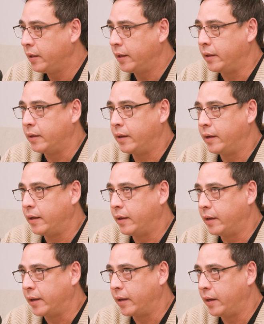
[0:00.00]
And
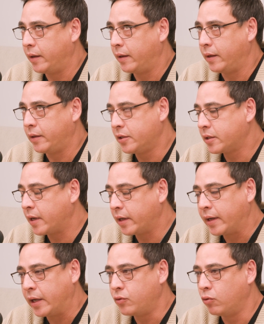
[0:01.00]
it just kind
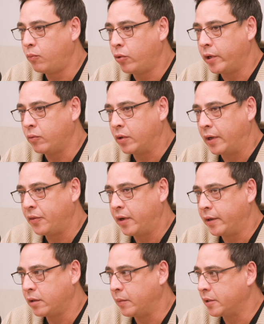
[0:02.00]
of got to a point where I
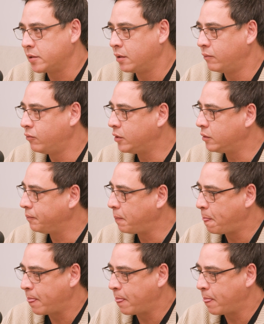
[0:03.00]
thought to myself, well,